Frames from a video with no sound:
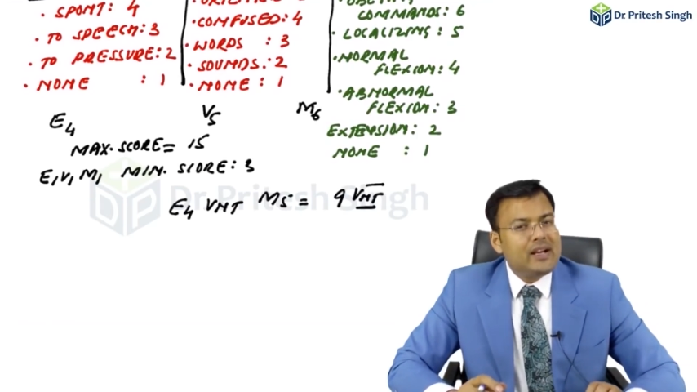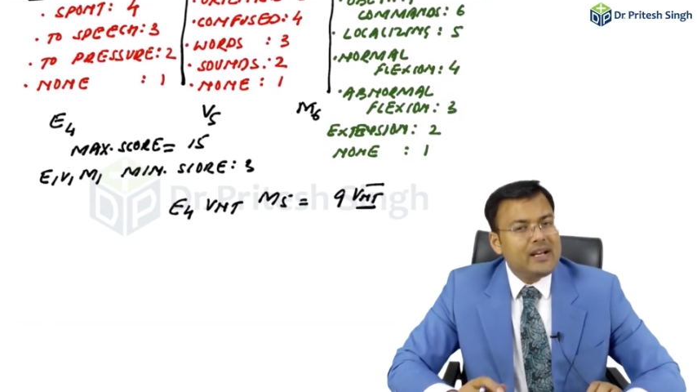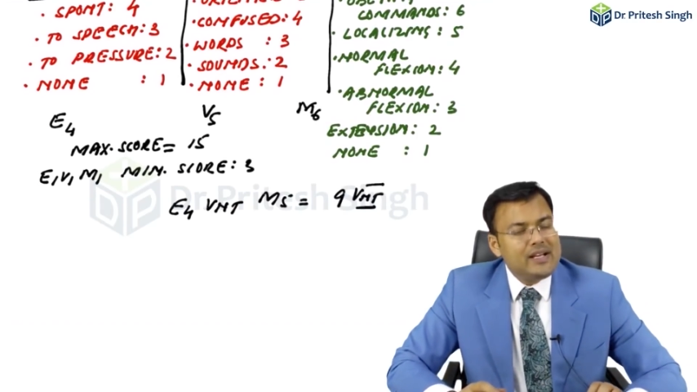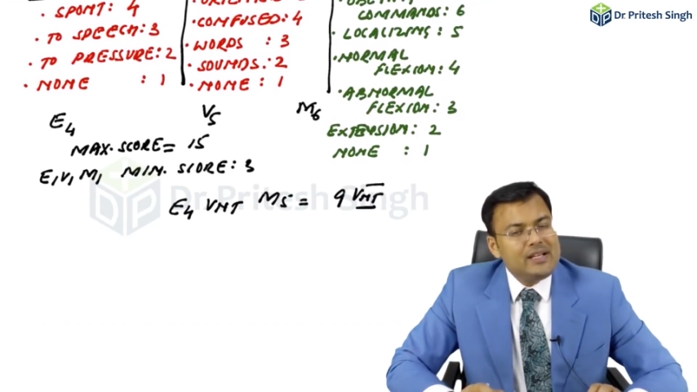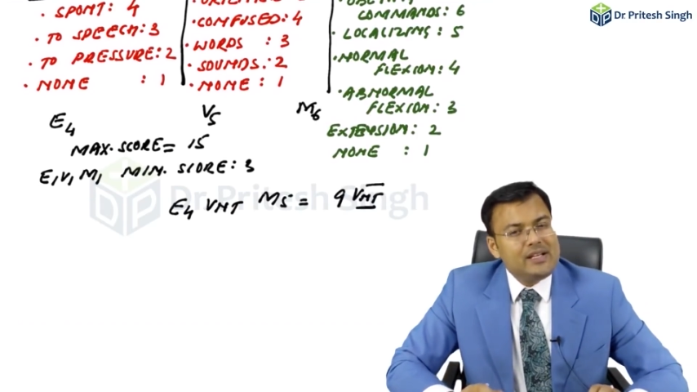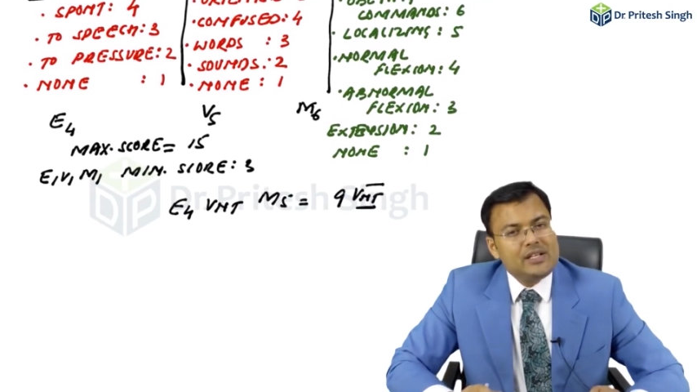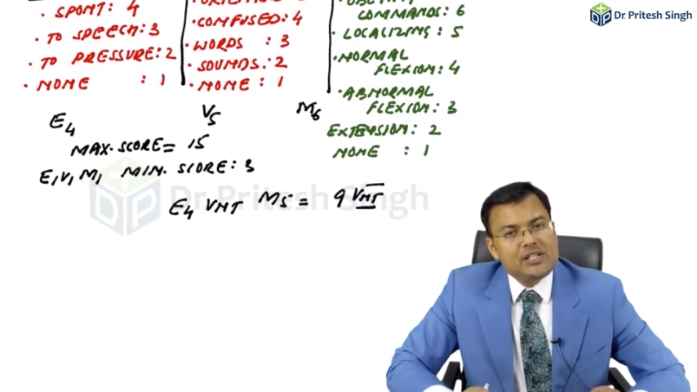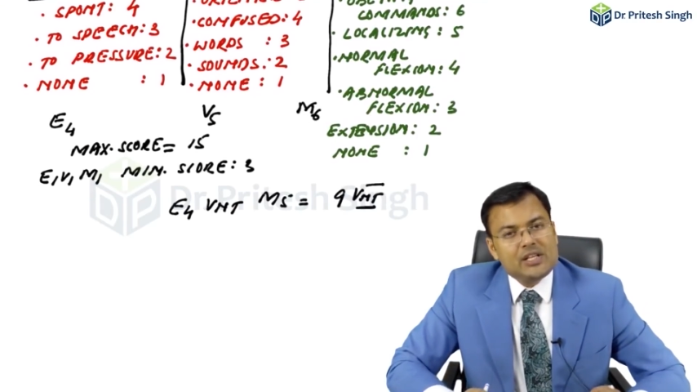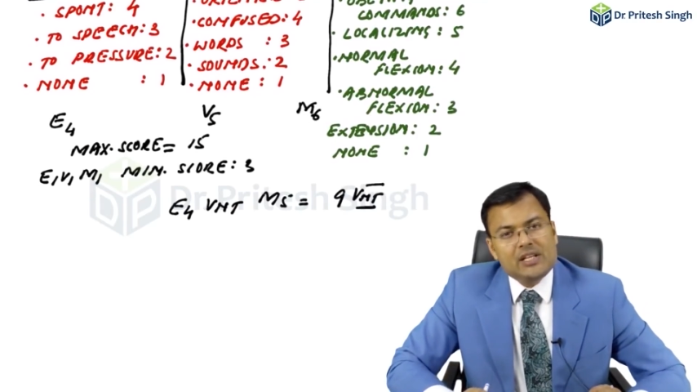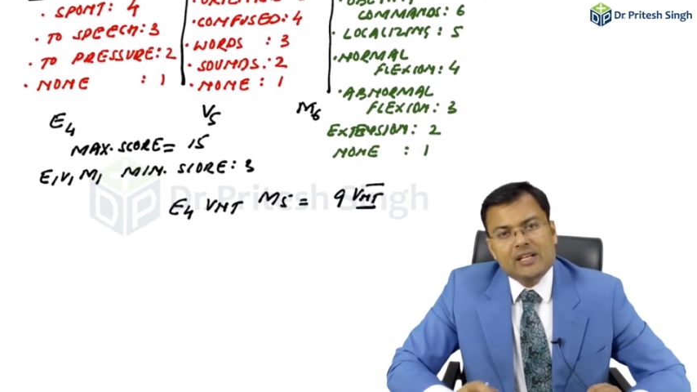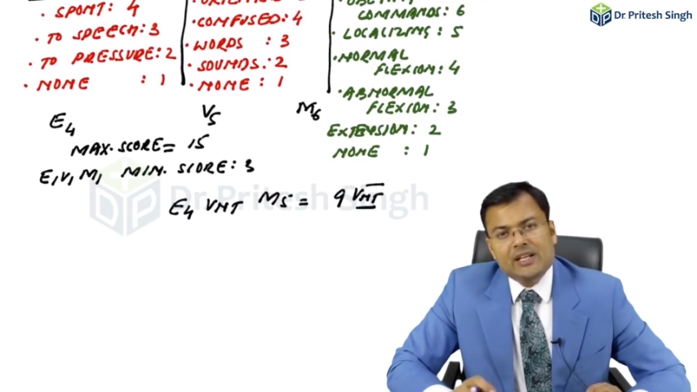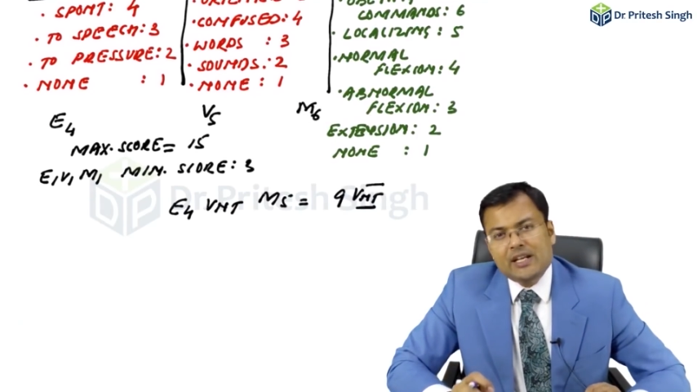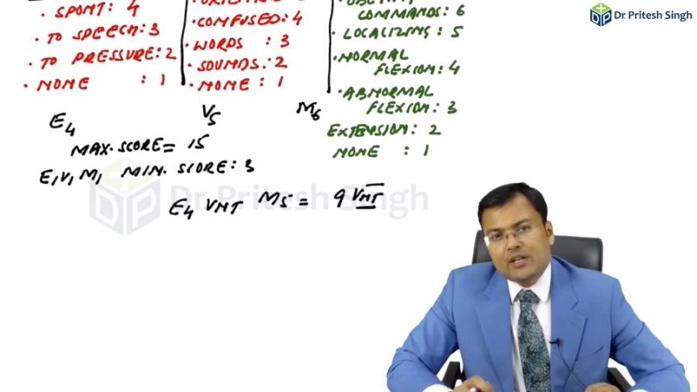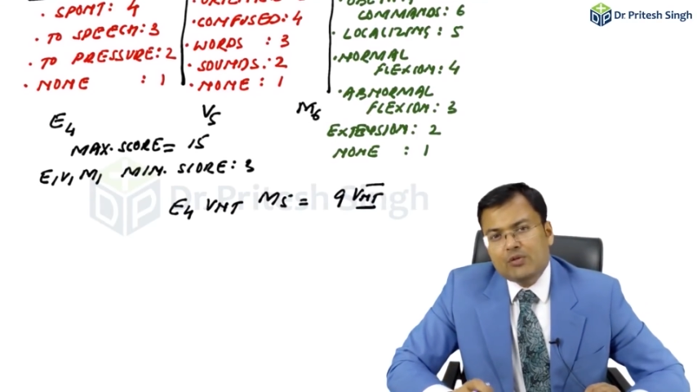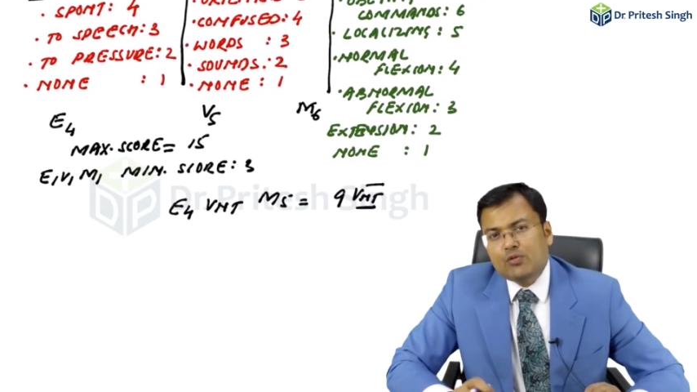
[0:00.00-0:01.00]

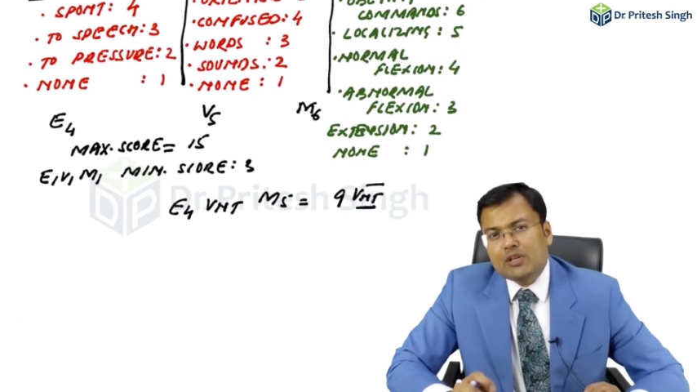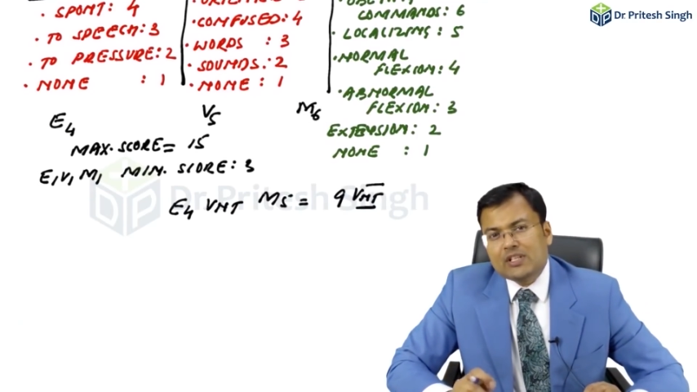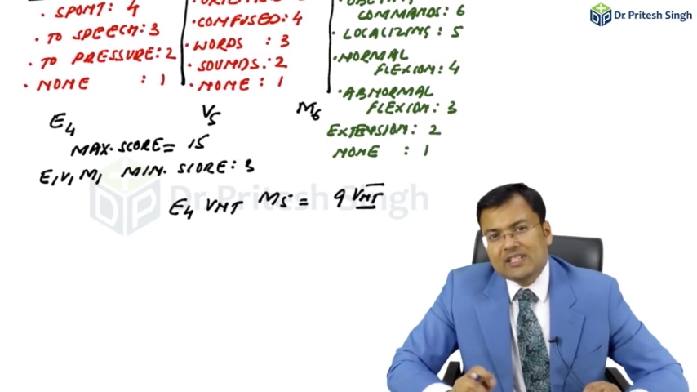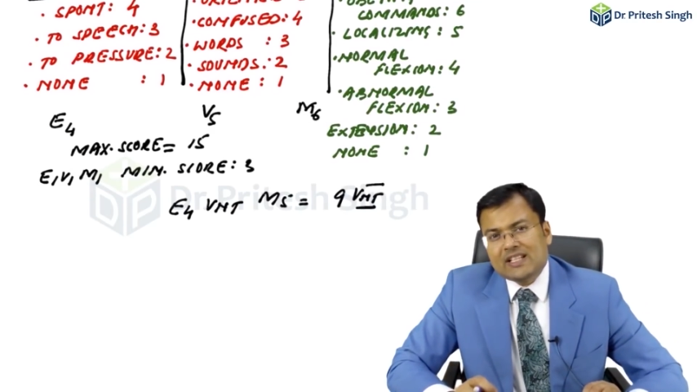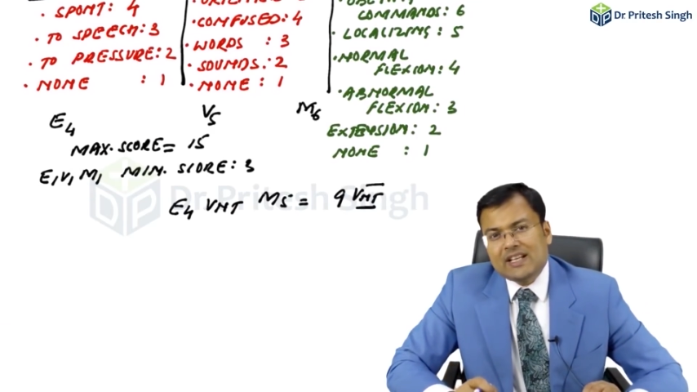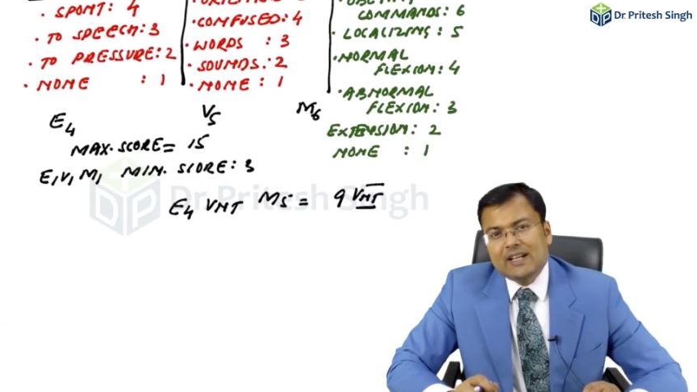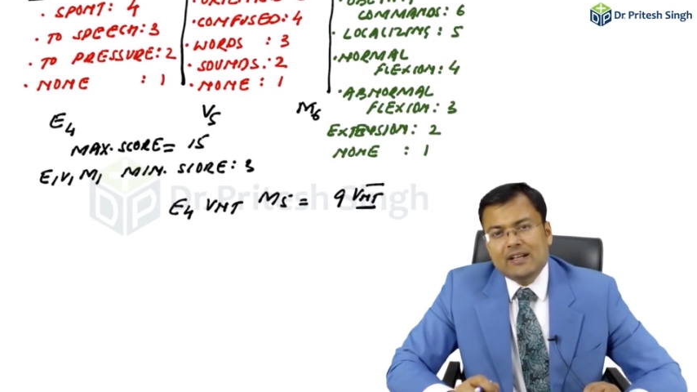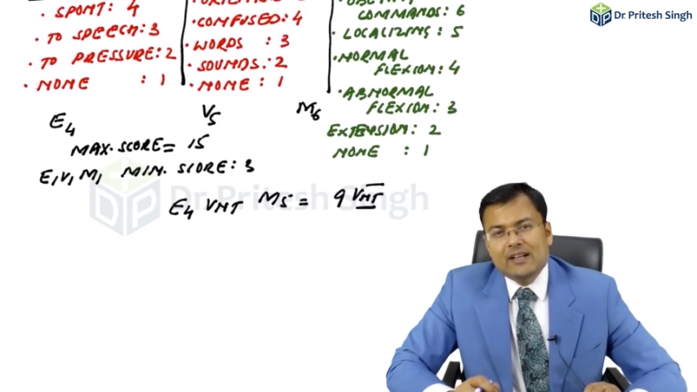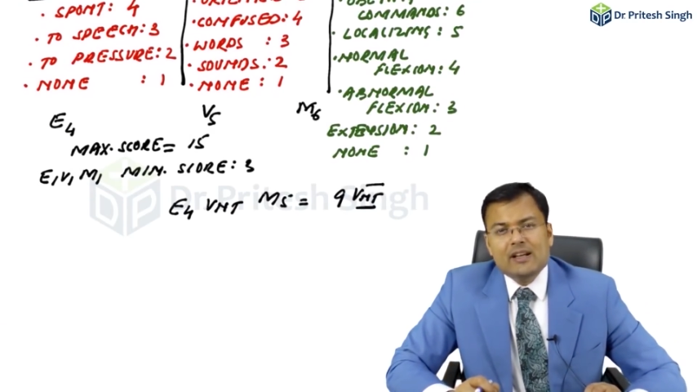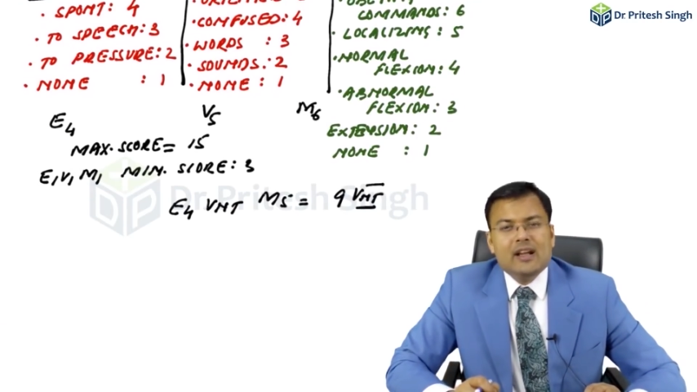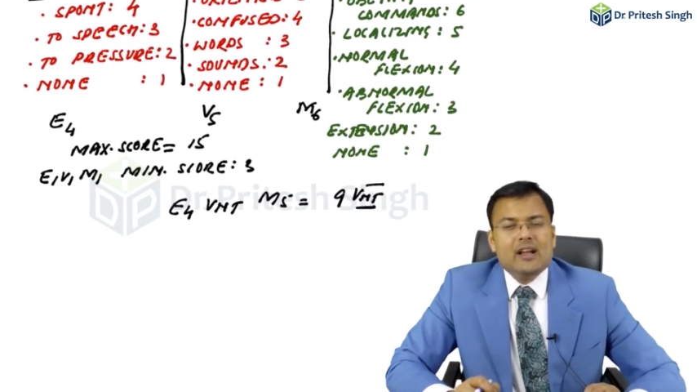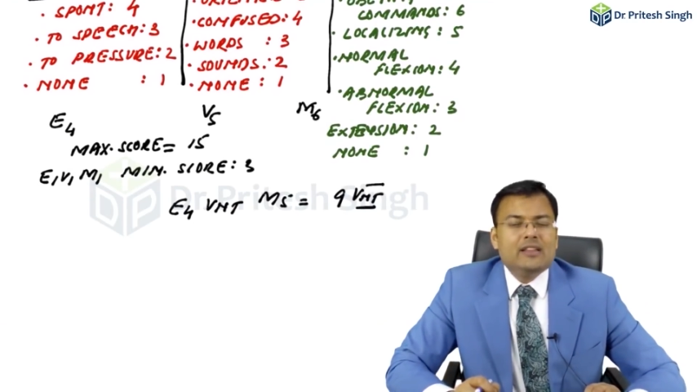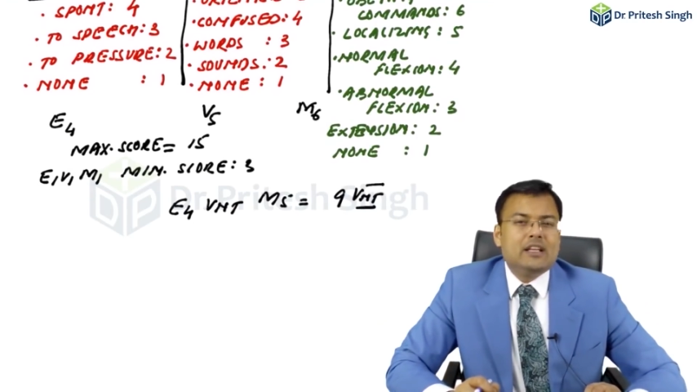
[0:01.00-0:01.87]
Initially, it was said